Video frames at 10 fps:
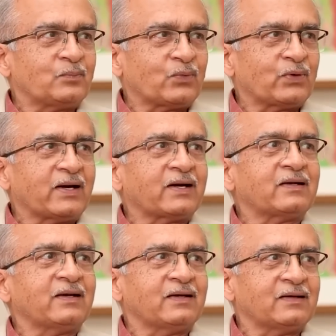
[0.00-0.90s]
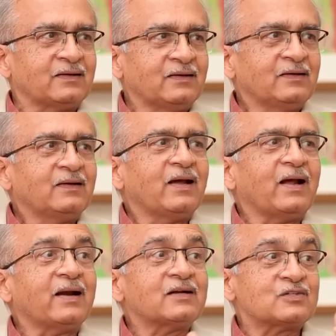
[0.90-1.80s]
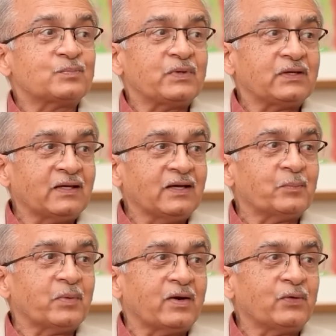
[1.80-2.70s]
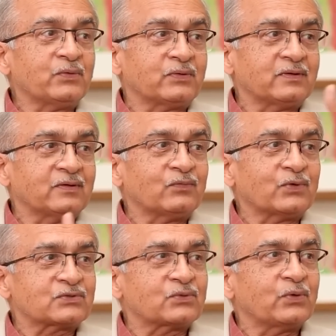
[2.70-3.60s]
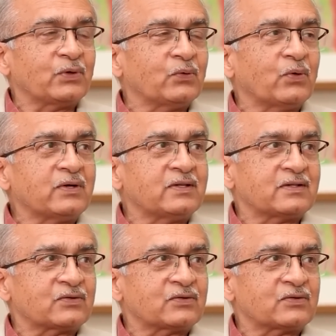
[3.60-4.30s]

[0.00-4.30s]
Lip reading: protecting and speaking about what's going on in the